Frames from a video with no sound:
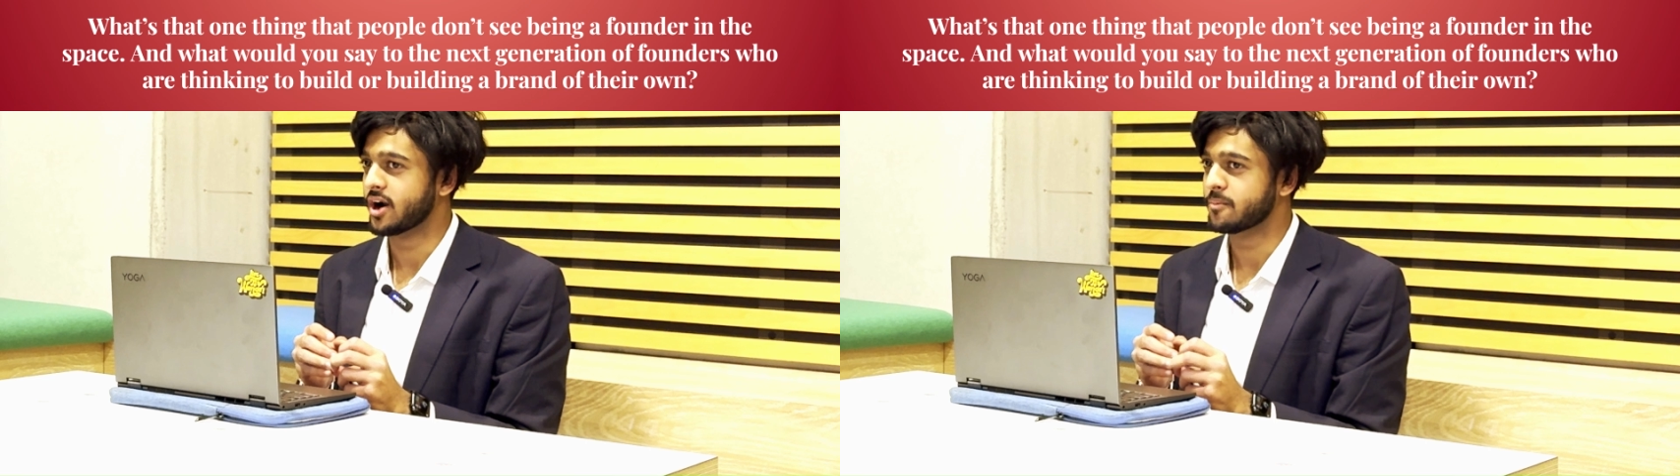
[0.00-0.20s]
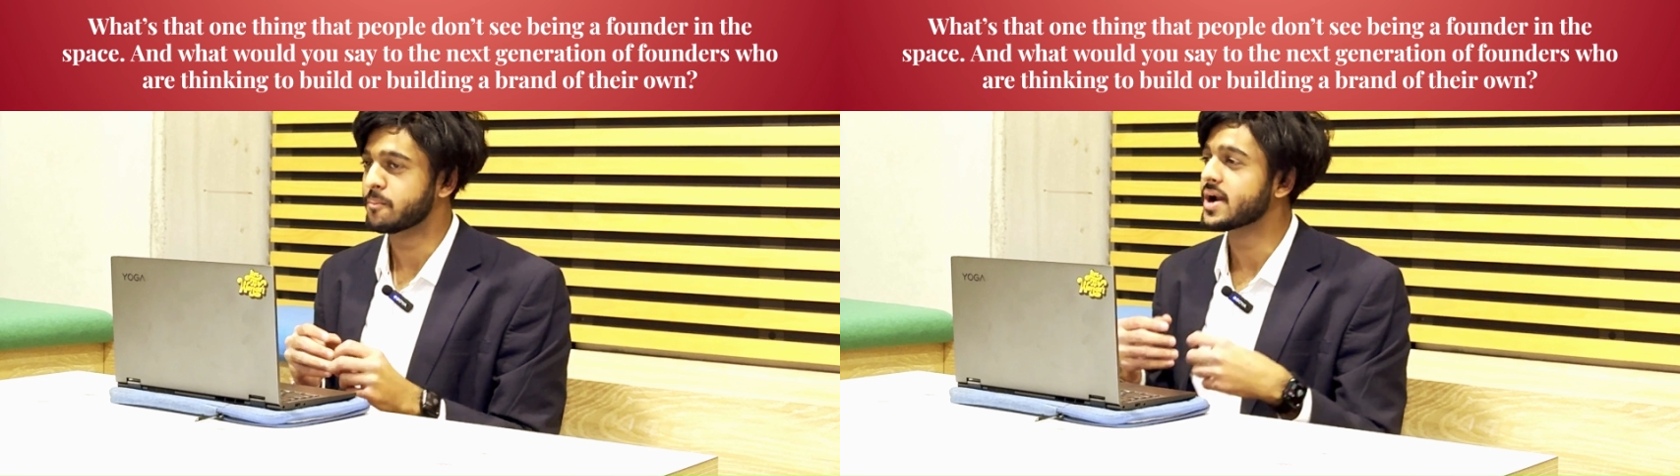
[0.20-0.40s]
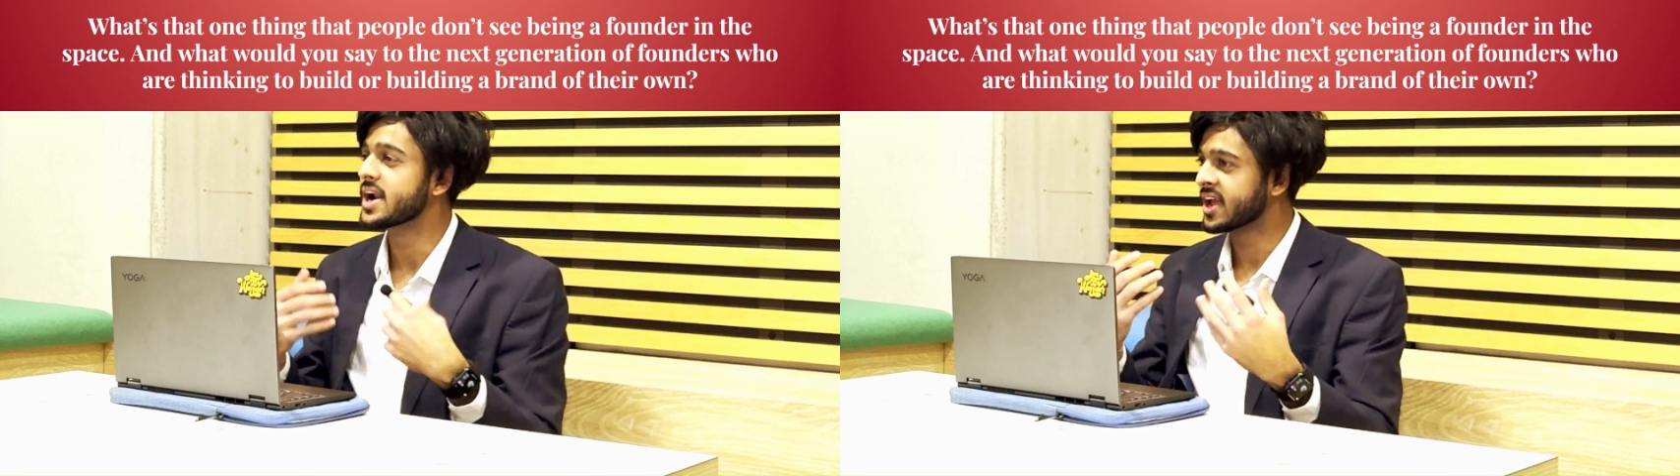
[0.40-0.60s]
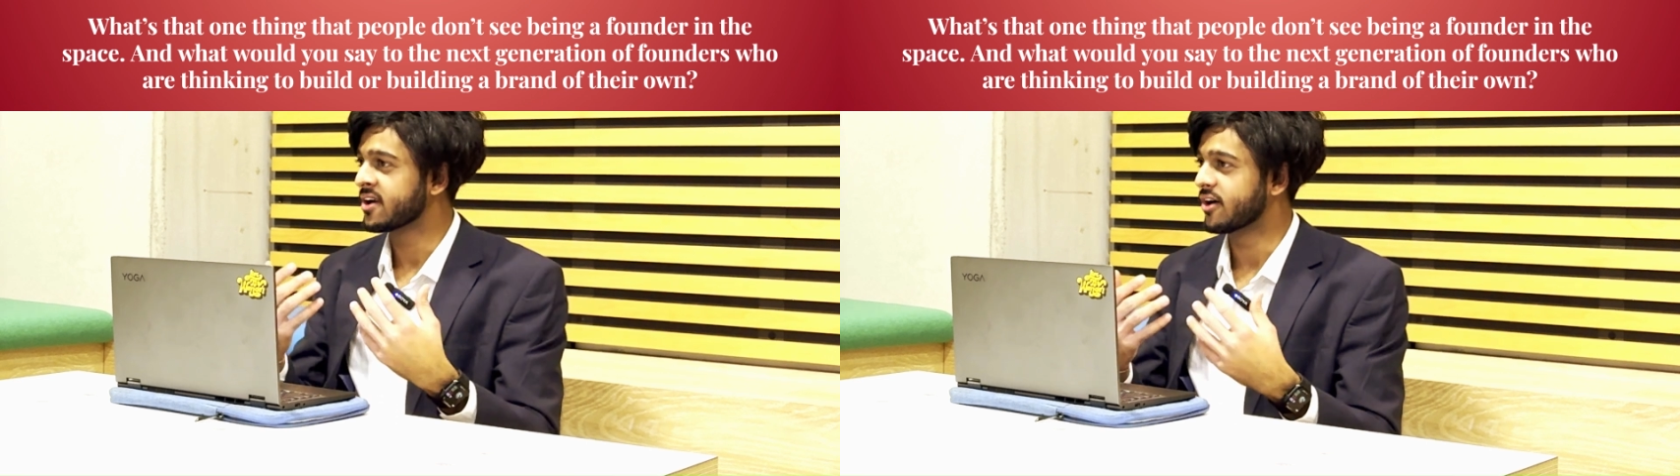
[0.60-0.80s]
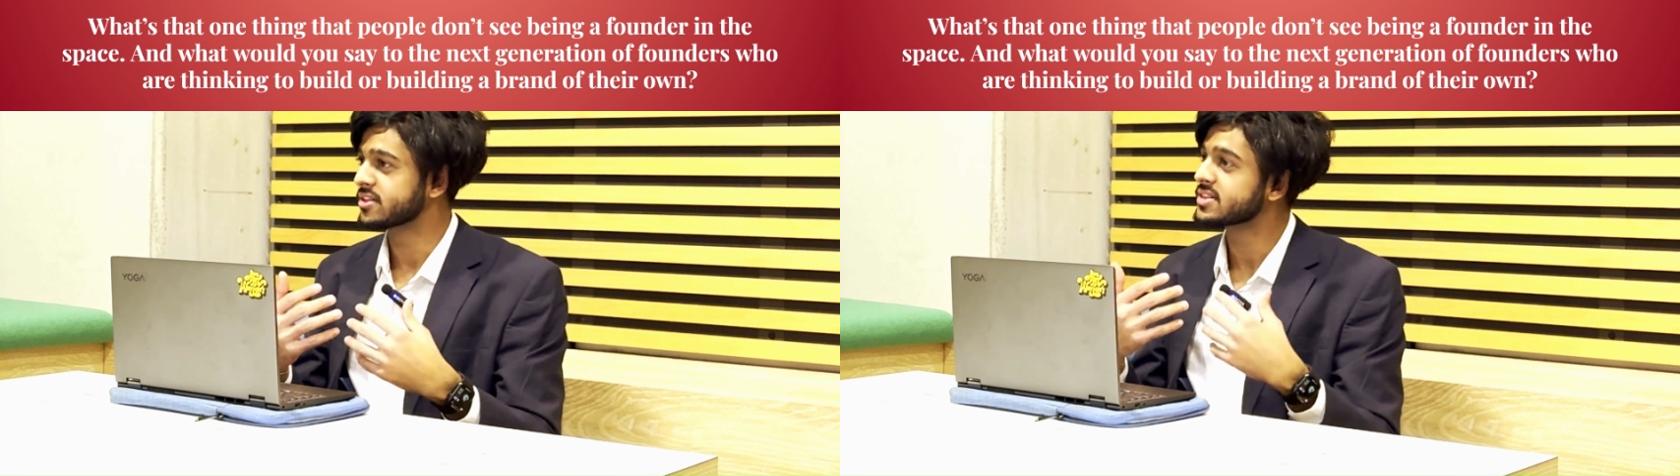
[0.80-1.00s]
are
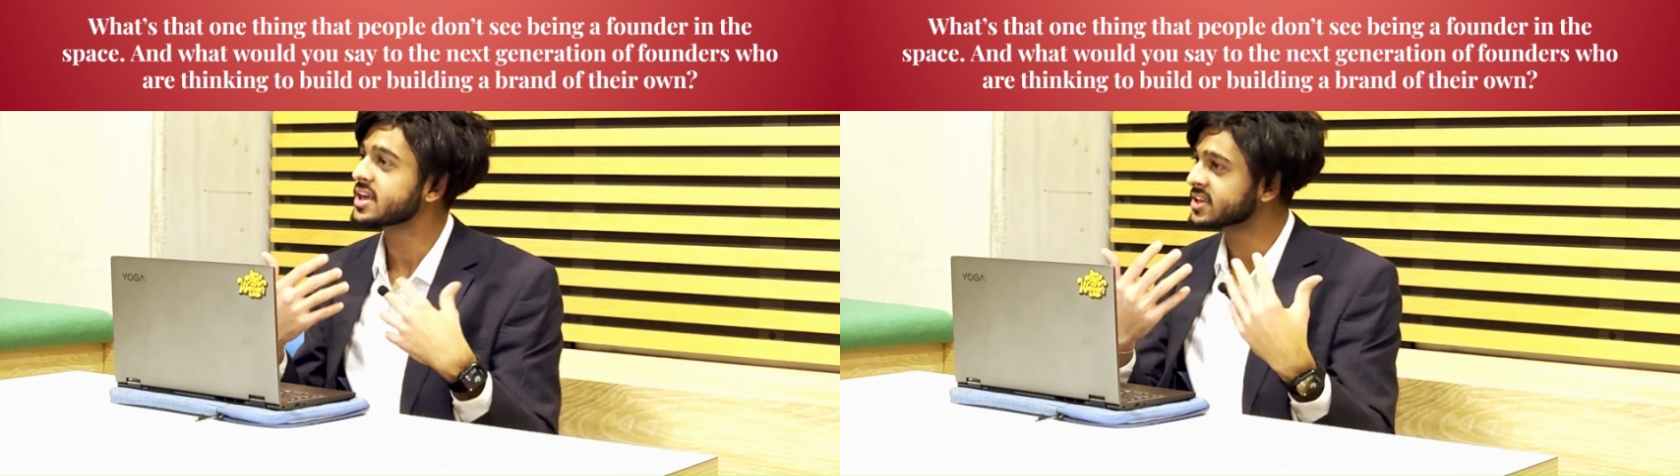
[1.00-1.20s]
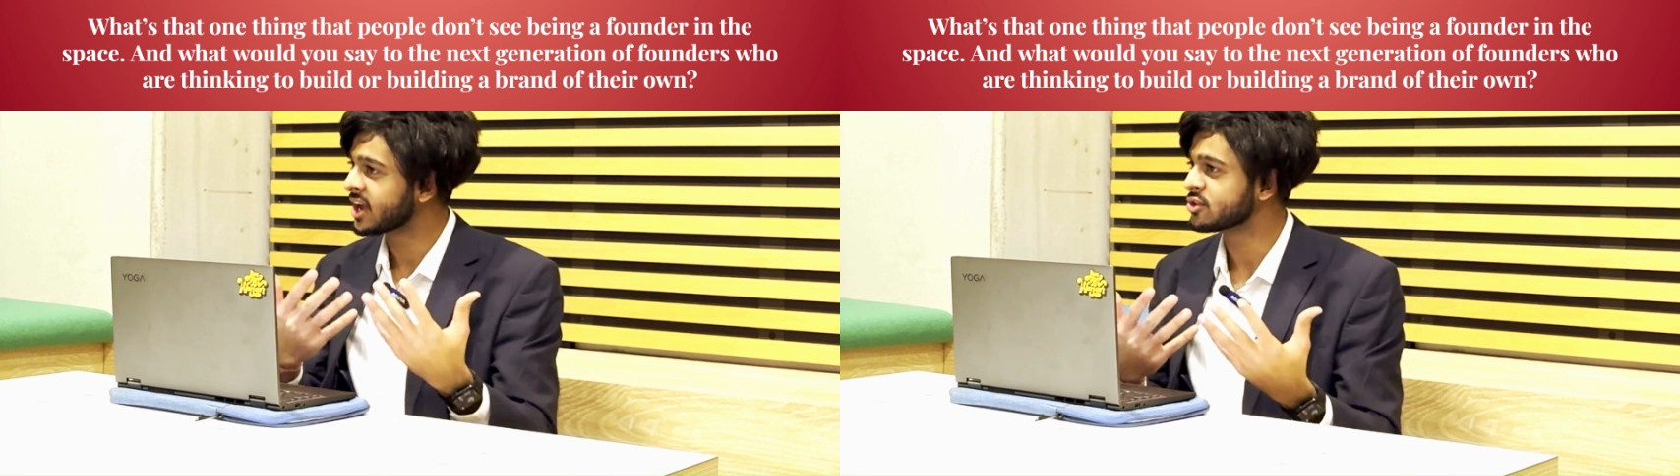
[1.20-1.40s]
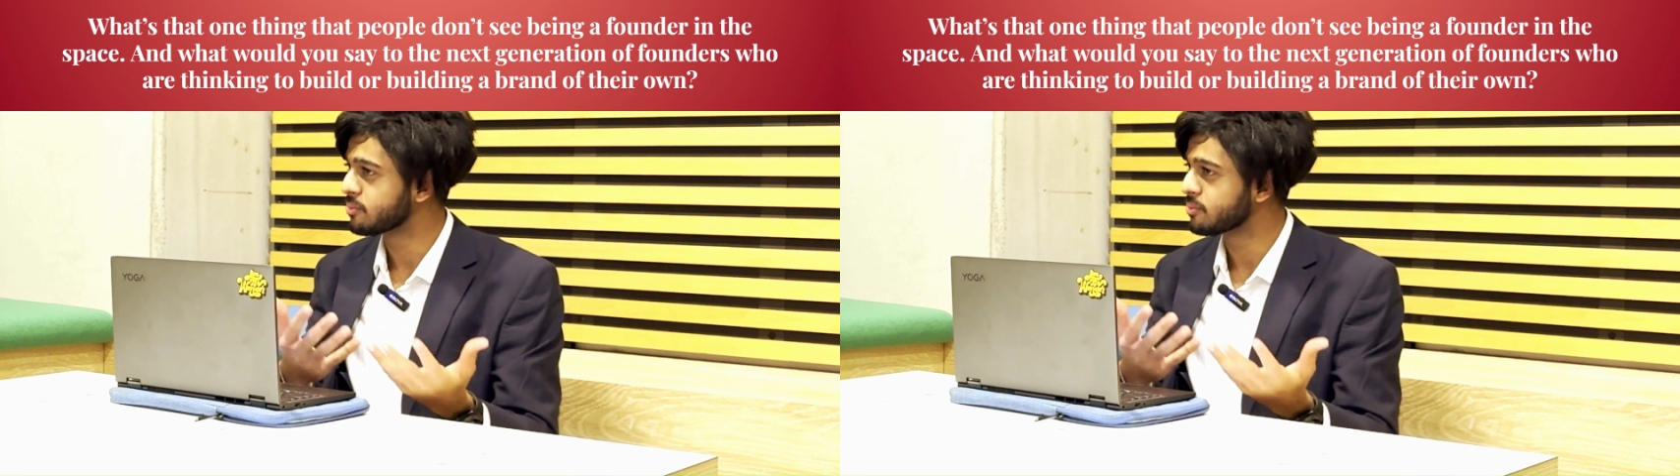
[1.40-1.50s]
building or thinking